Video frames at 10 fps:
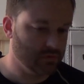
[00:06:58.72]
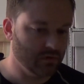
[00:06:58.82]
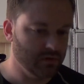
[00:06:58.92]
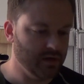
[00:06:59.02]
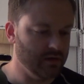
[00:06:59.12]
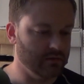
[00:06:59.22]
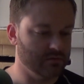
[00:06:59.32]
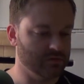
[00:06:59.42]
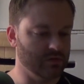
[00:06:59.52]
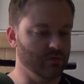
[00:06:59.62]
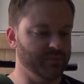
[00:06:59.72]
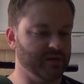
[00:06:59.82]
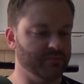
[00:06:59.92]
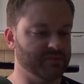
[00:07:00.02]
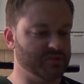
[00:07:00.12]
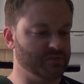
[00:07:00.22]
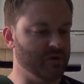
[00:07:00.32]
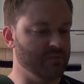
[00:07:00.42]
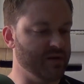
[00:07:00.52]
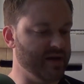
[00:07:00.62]
Okay, so opening up this
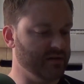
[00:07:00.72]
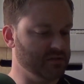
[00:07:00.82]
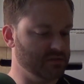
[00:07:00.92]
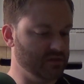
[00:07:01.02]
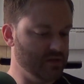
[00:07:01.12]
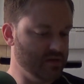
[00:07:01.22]
small box,